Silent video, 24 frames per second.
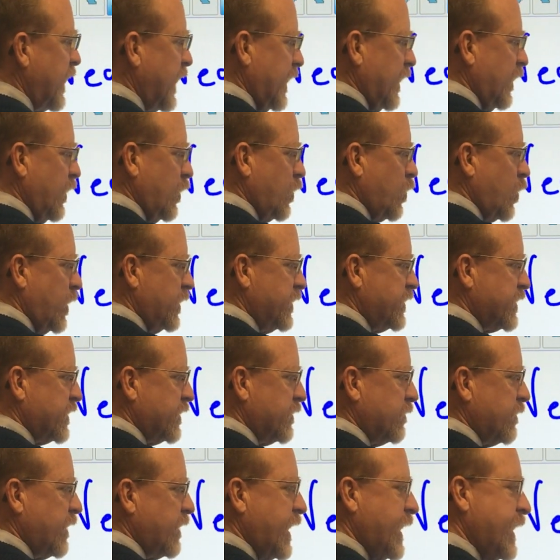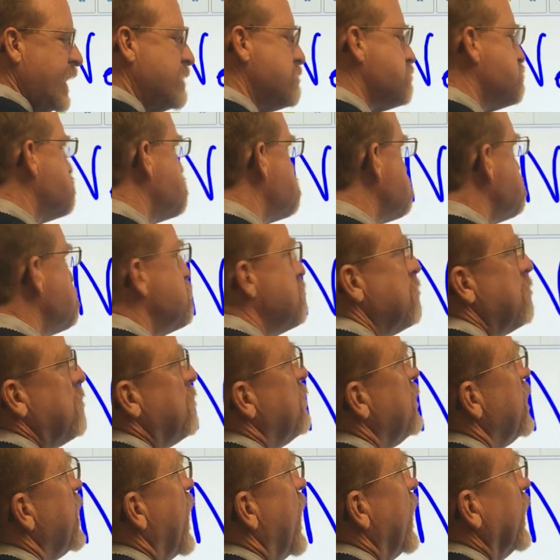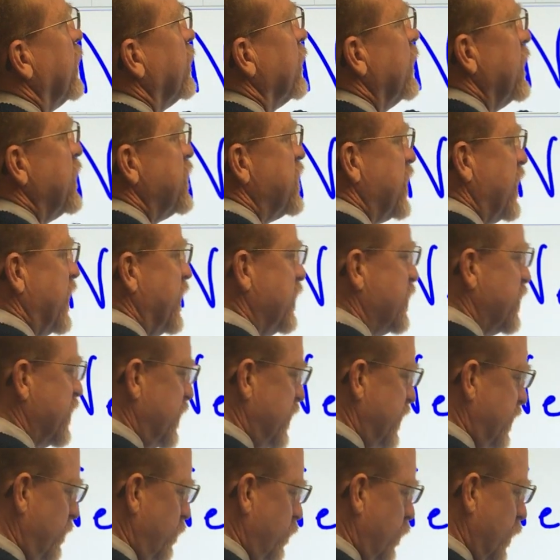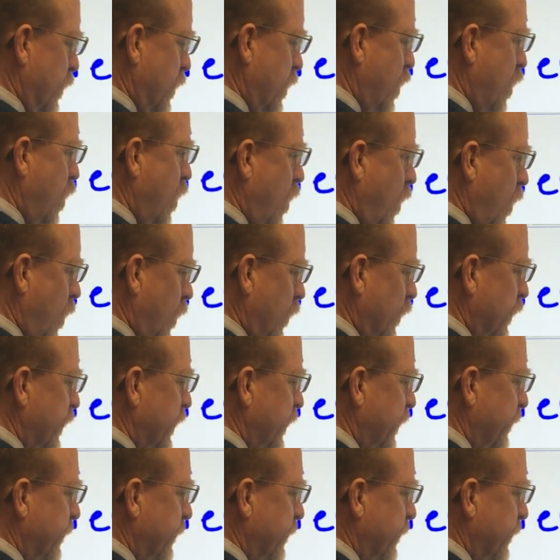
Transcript: I look 1 to the right. Not going to change it. We're going to hold.